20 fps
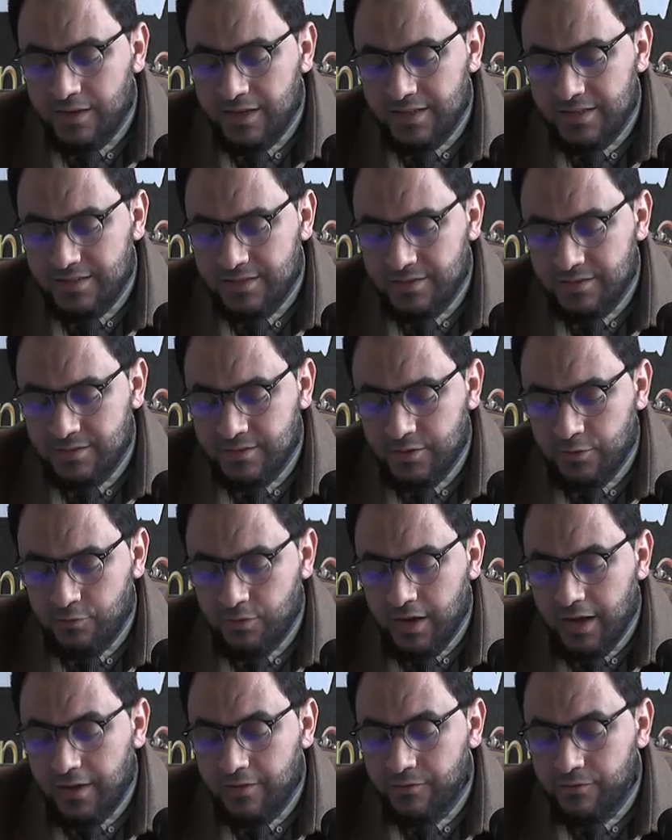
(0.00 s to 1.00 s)
lesson
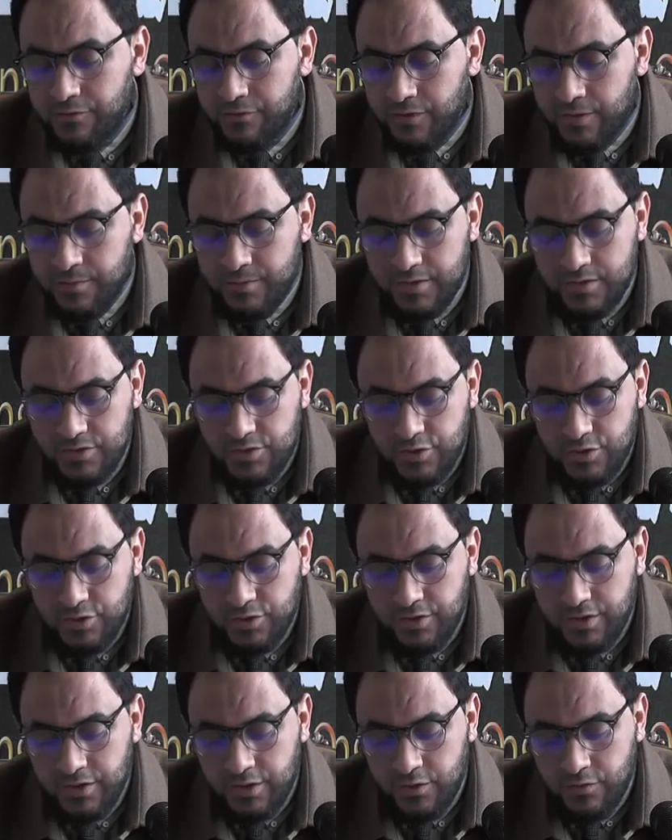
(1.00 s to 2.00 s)
derived from the
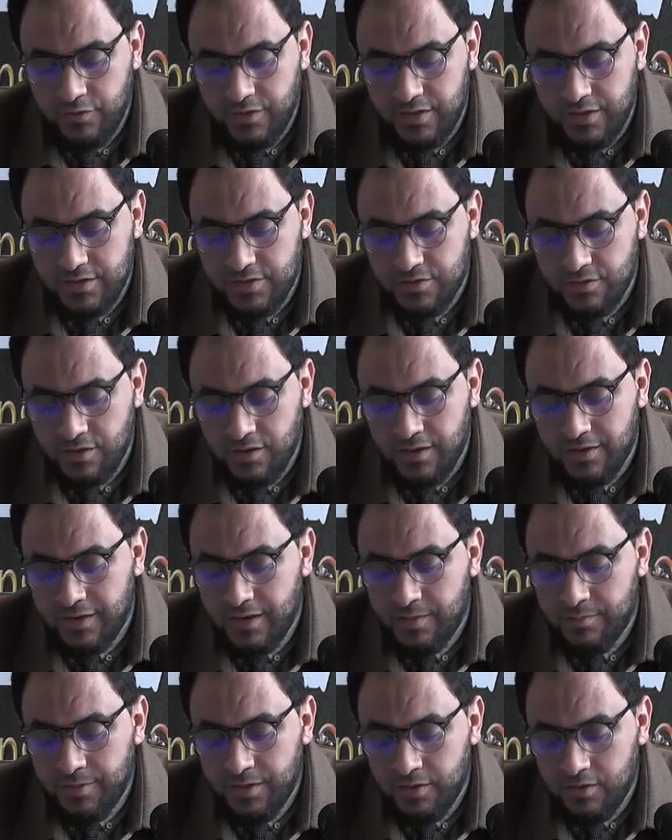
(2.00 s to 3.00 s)
journey of al-Isra and
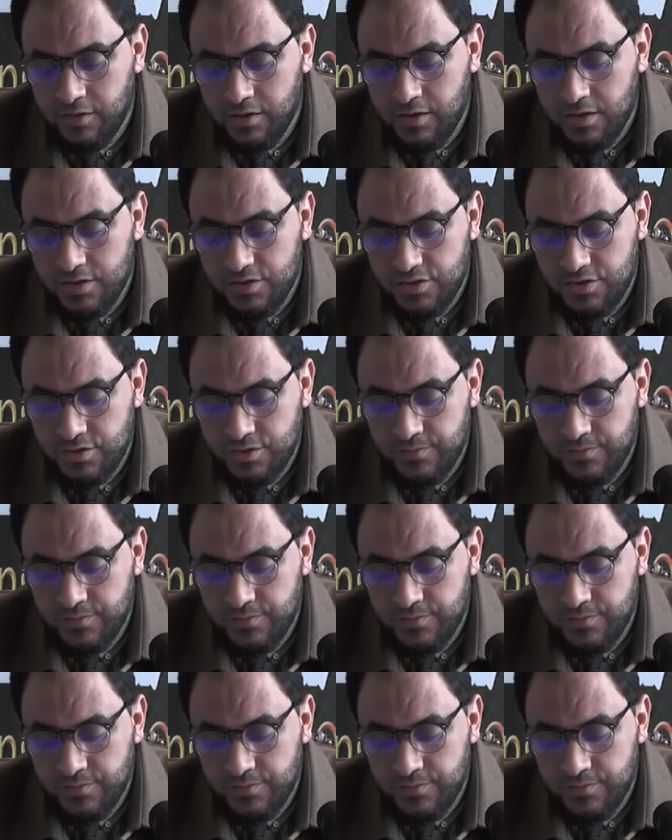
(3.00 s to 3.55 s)
al-Mi'raj.